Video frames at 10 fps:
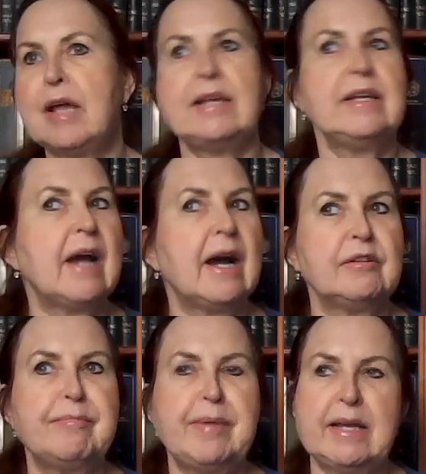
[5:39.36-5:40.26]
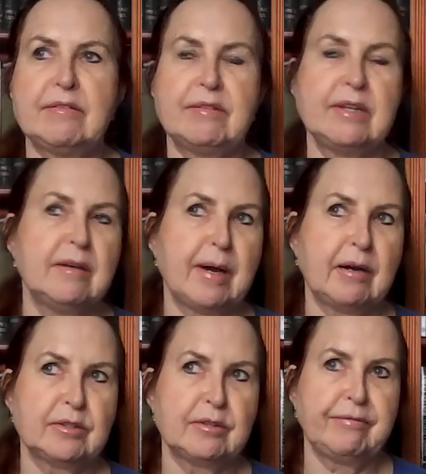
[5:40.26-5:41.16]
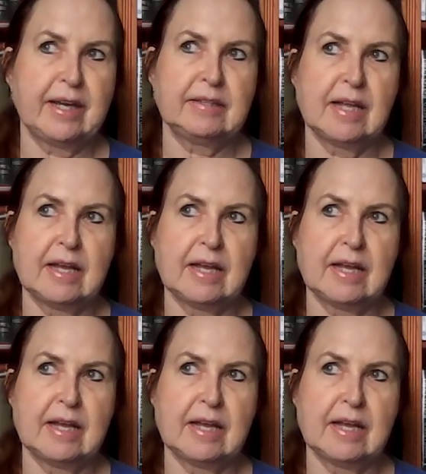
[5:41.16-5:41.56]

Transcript: any kind of pain. Think about the fact